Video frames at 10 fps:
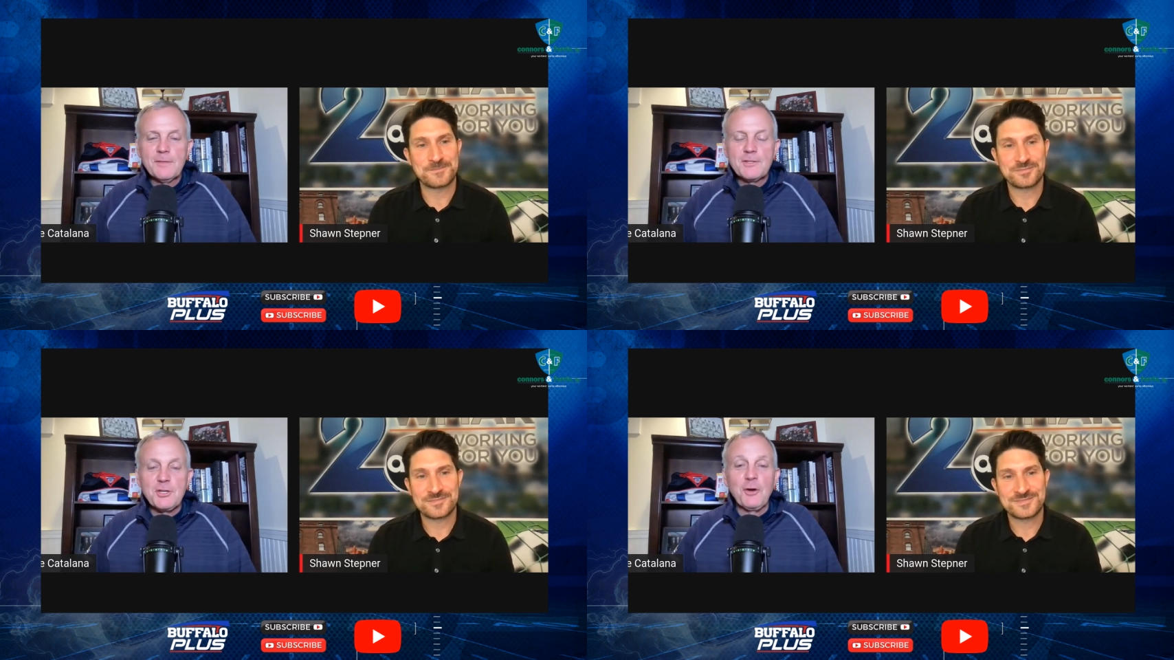
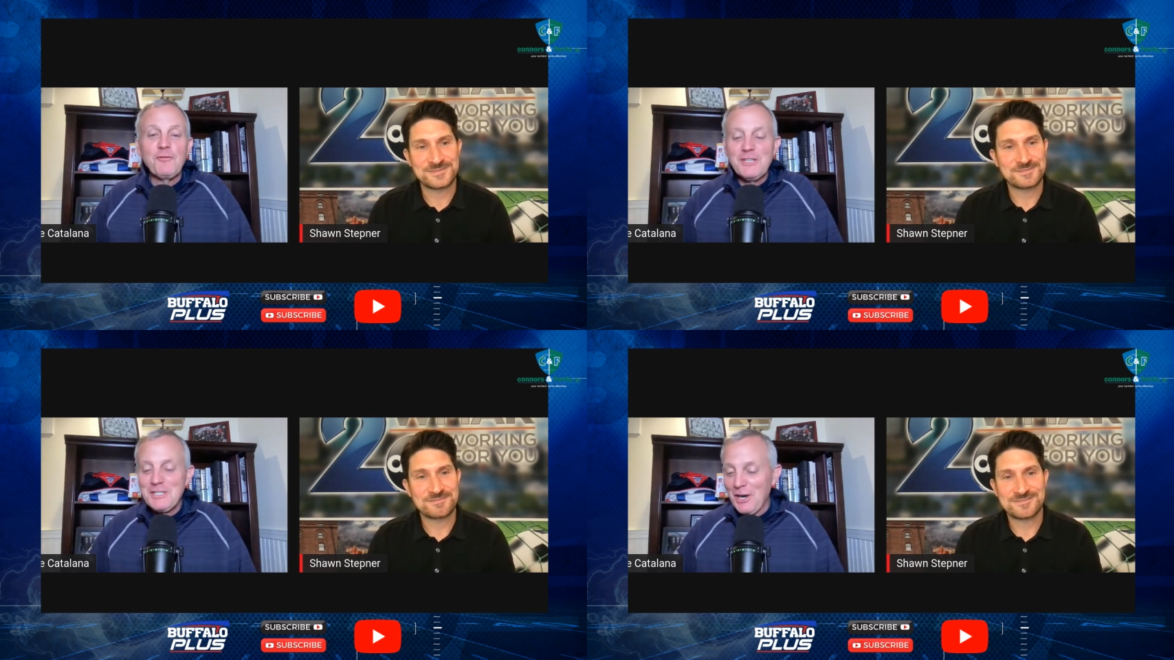
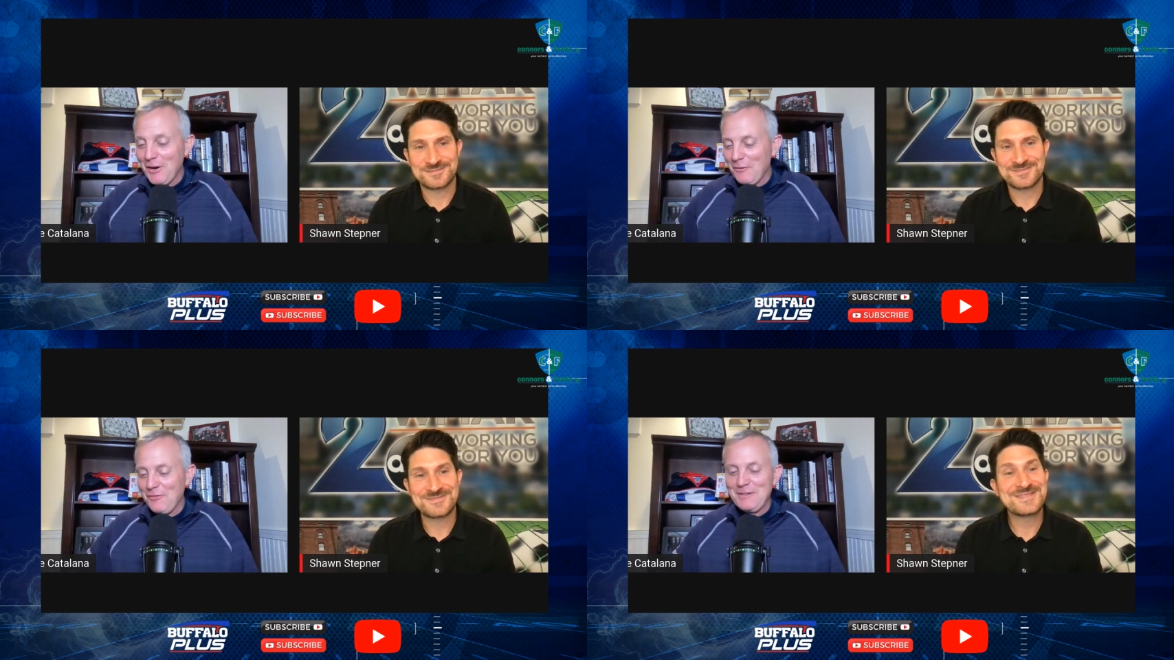Speaker 1: surf and
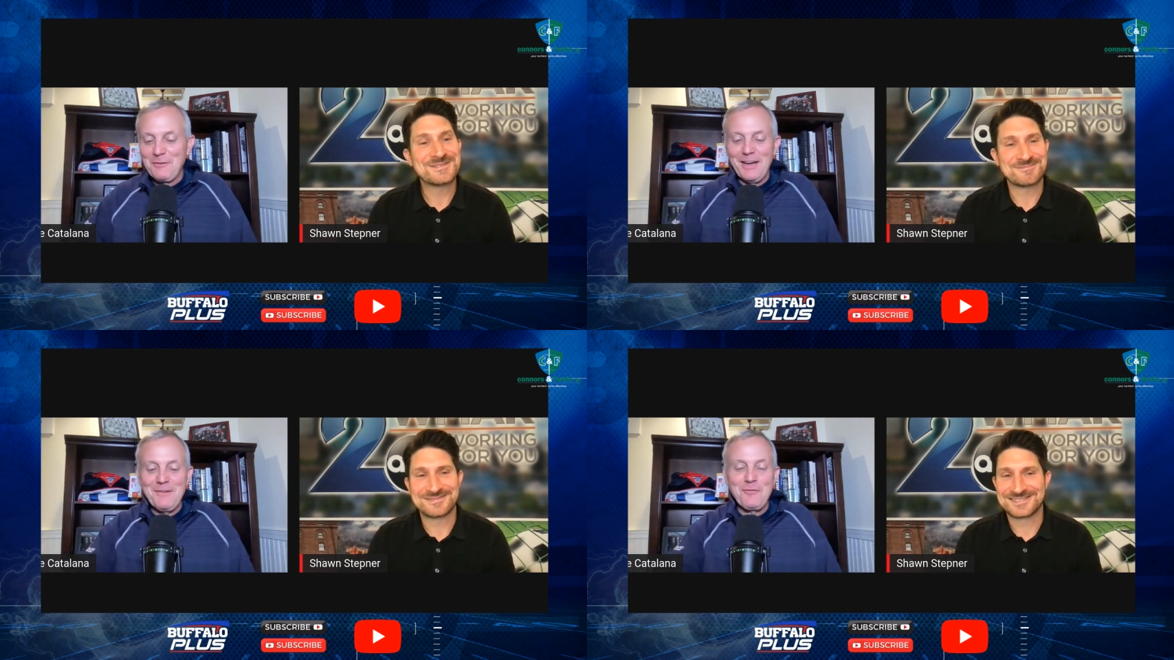turf and
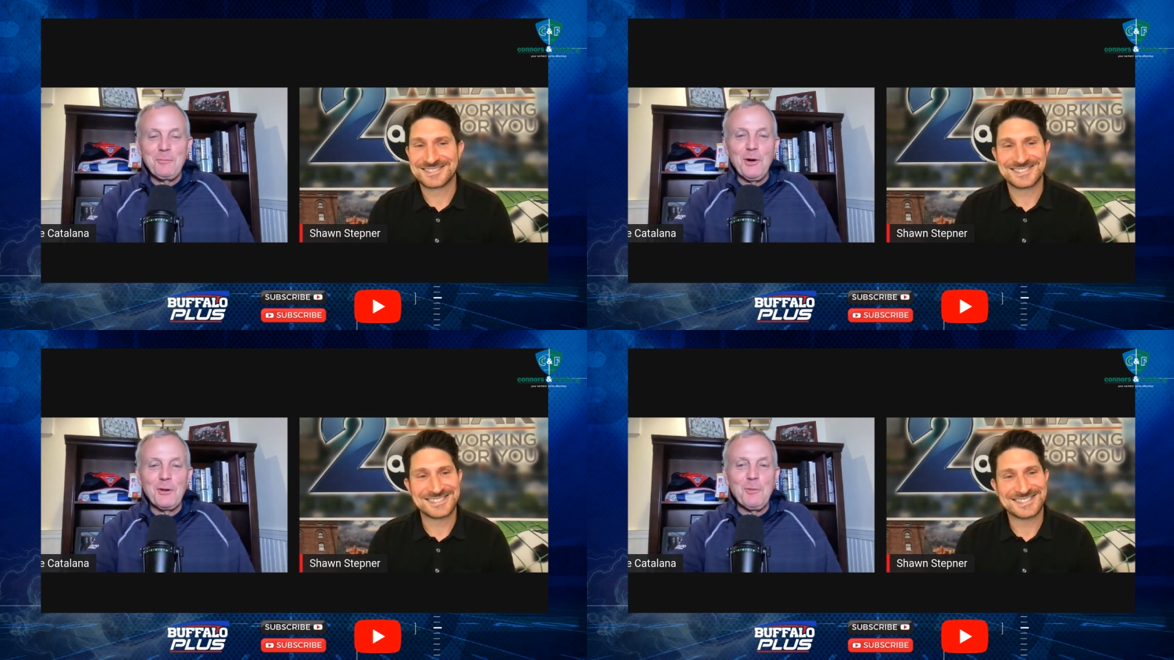ready for
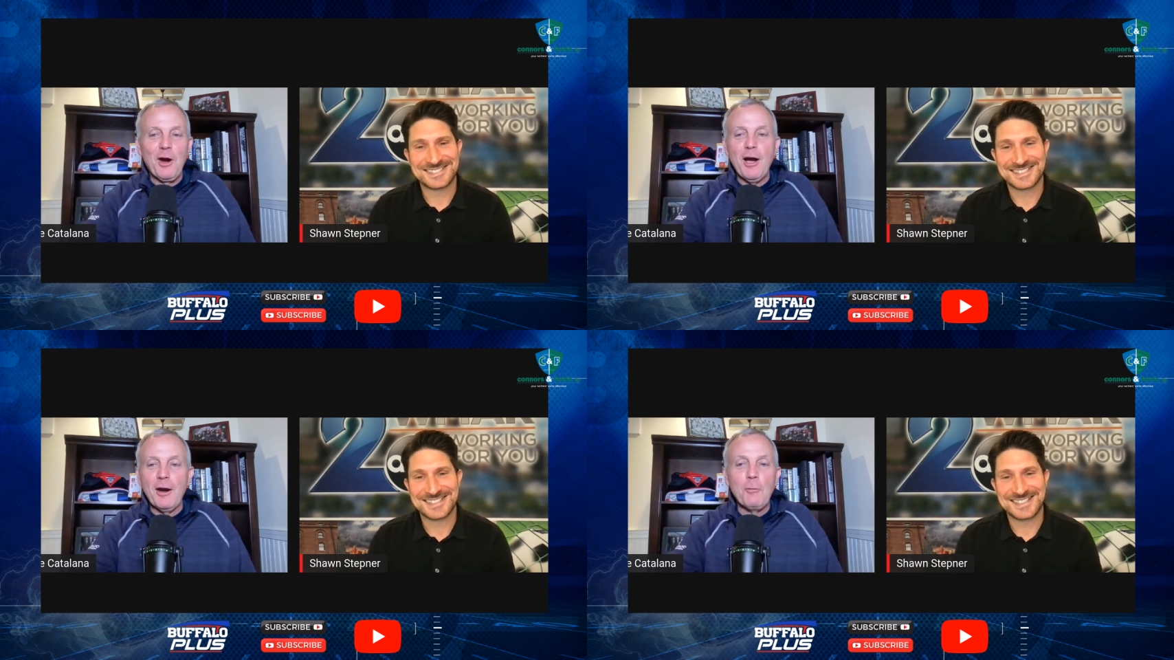Baltimore.
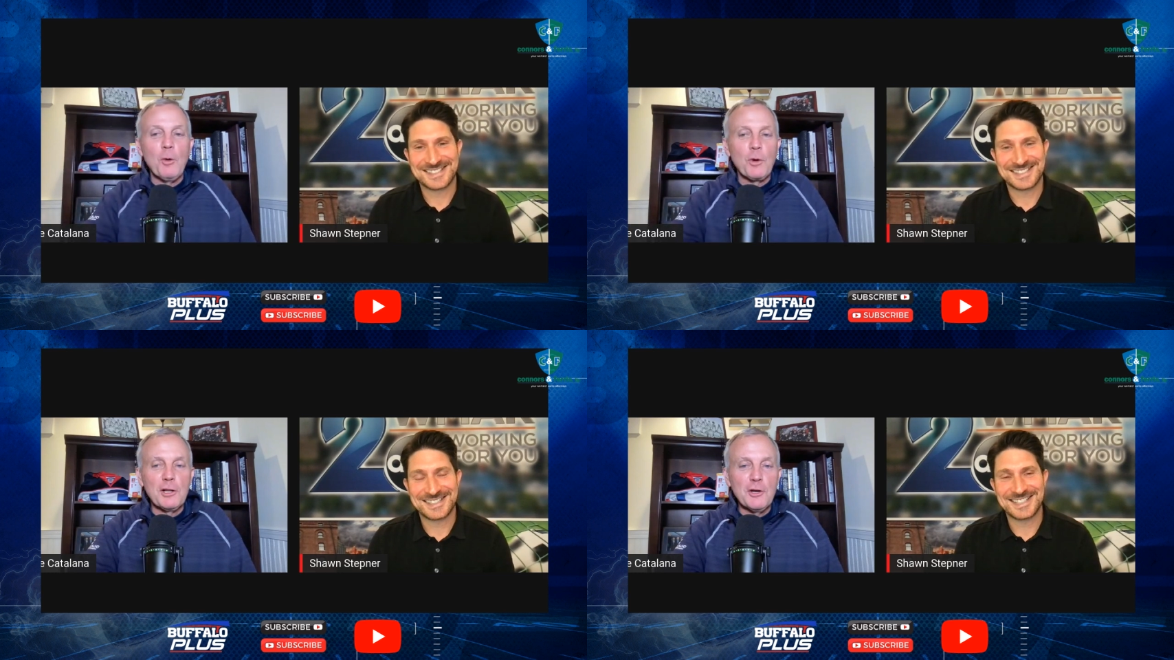All right. Well,
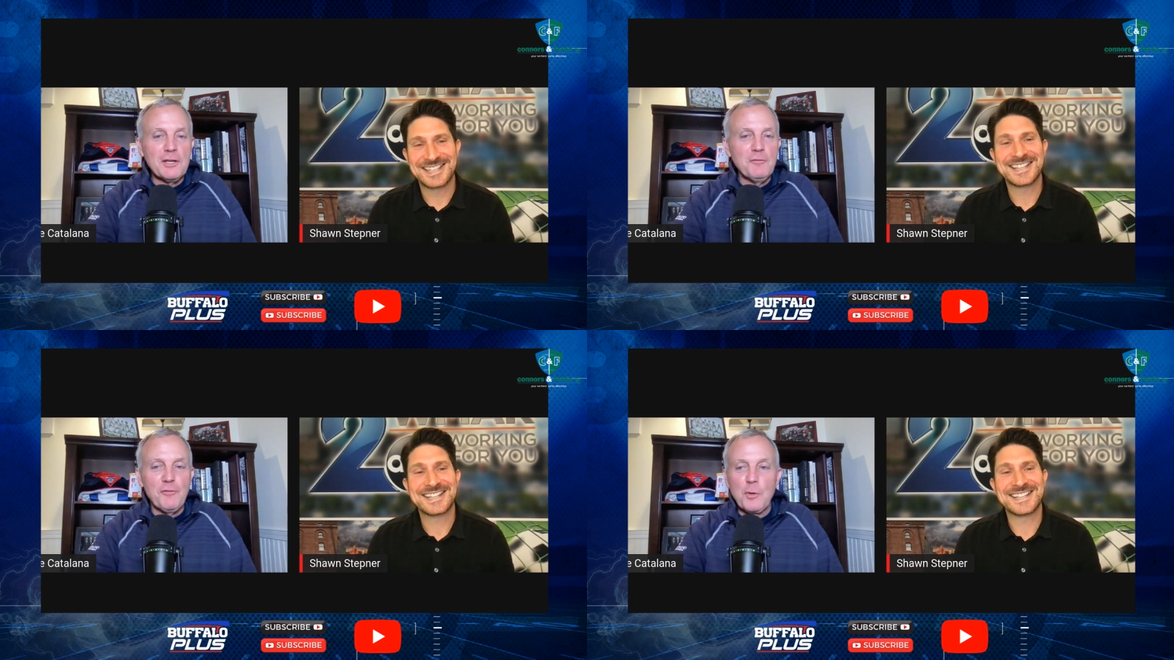we're
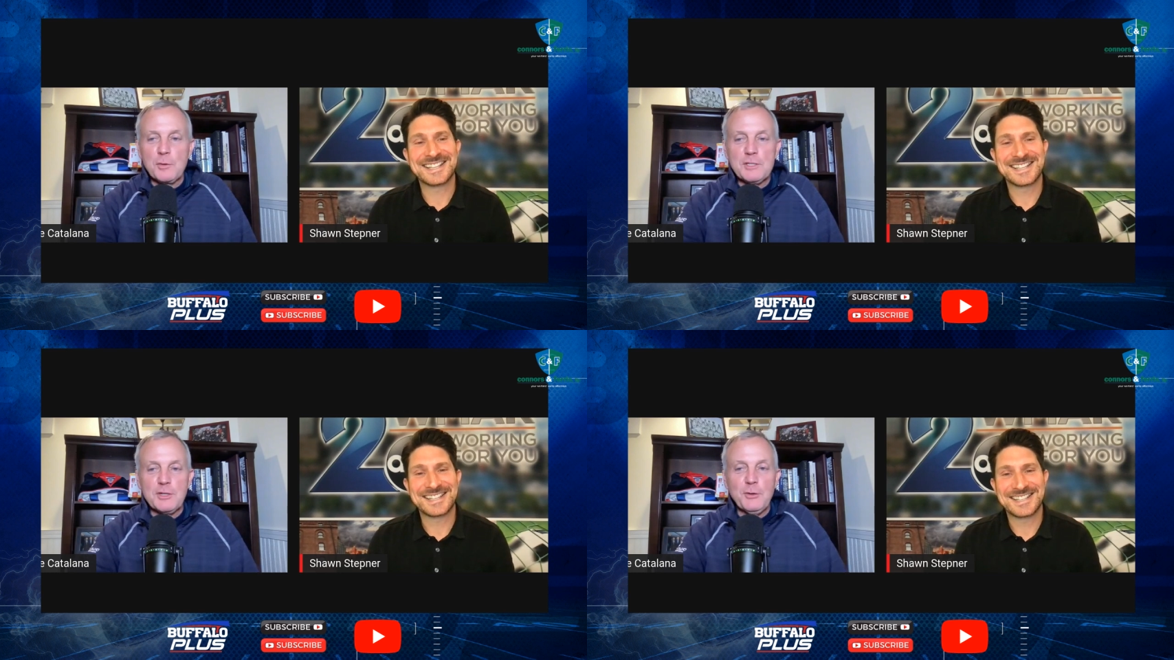looking
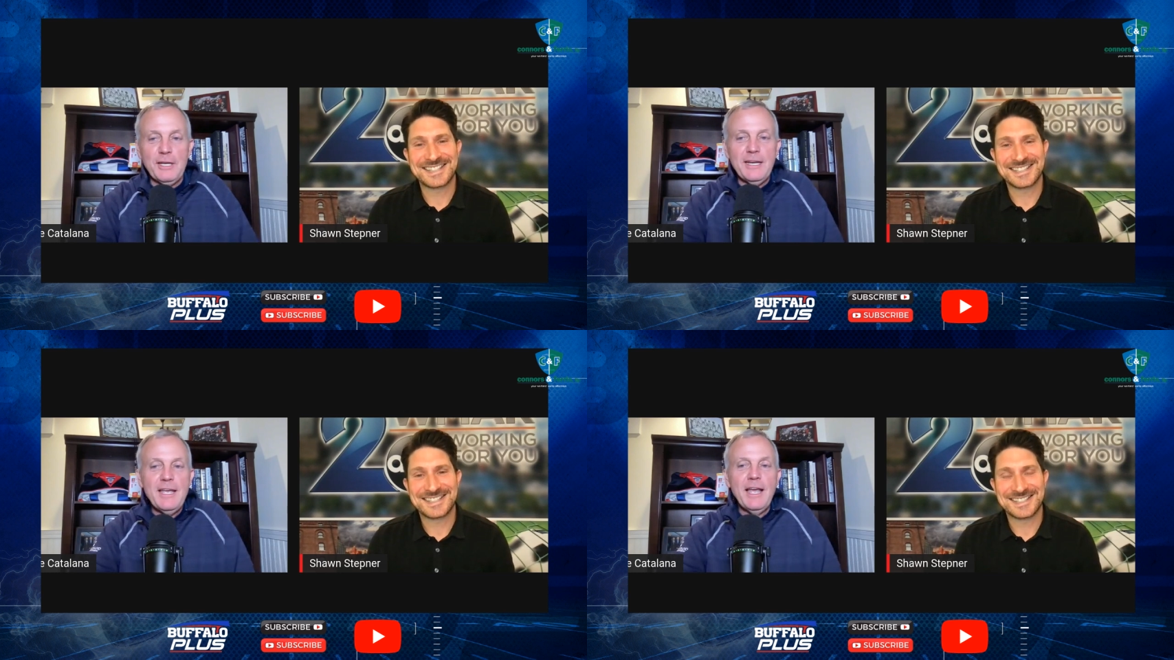forward to it.